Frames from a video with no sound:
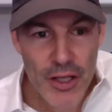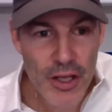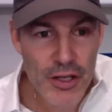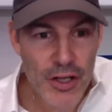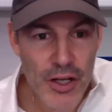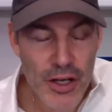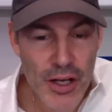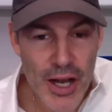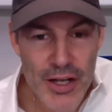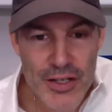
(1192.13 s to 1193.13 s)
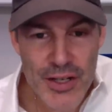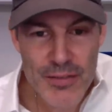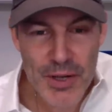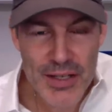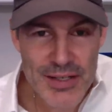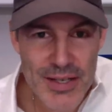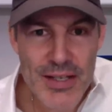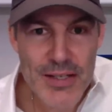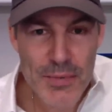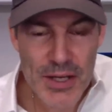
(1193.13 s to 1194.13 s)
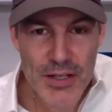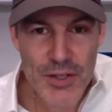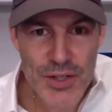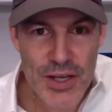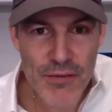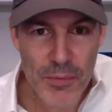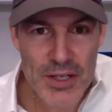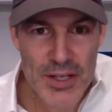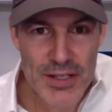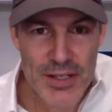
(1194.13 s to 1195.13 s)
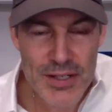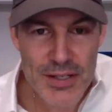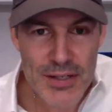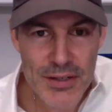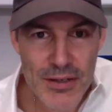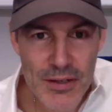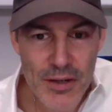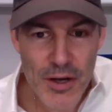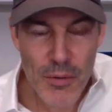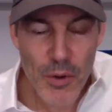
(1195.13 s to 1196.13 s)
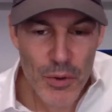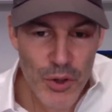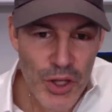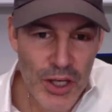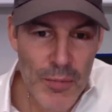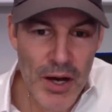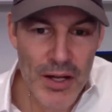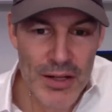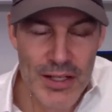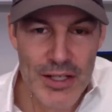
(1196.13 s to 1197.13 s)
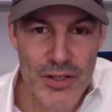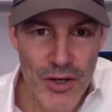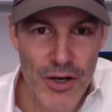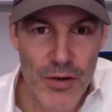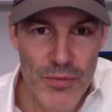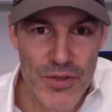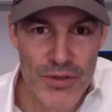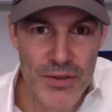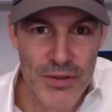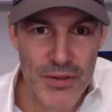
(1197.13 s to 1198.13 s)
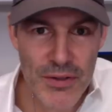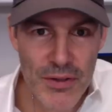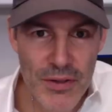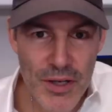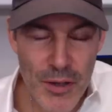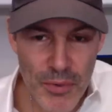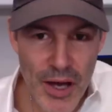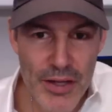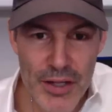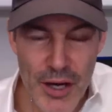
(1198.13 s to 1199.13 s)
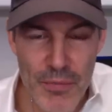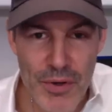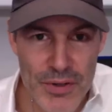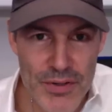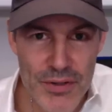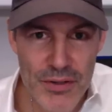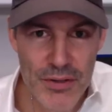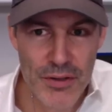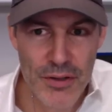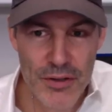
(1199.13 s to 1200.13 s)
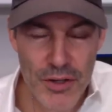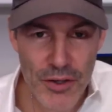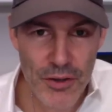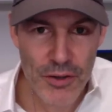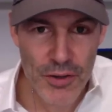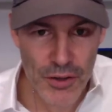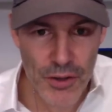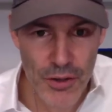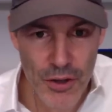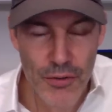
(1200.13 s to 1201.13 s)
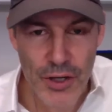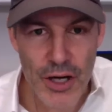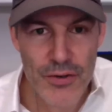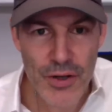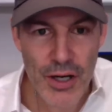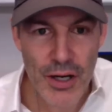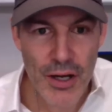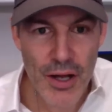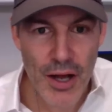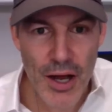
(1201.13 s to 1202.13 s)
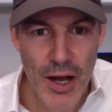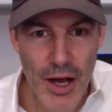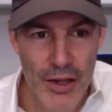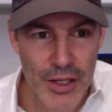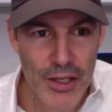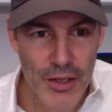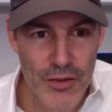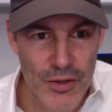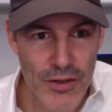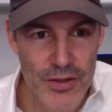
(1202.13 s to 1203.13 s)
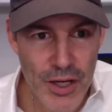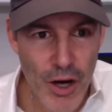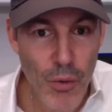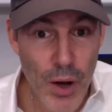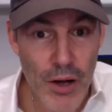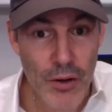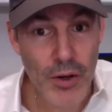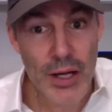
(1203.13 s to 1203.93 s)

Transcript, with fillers: it, it kind of just doesn't make sense because you see it from a distance. But when you think about it in these terms and apply the numbers to your to your own country, I, I think you start to say, "Oh wow, okay,